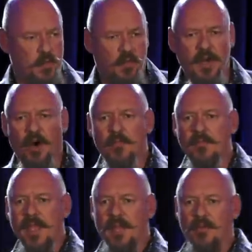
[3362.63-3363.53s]
what are
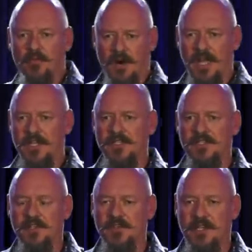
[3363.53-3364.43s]
male rights
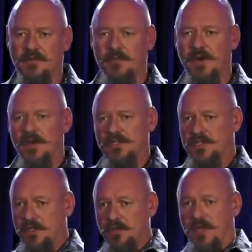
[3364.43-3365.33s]
associated with marriage?
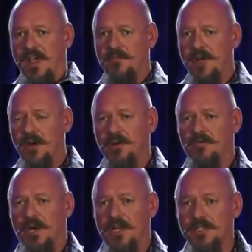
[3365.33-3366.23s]
Do you have marital
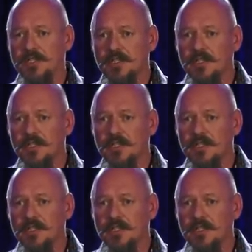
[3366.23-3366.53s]
rights?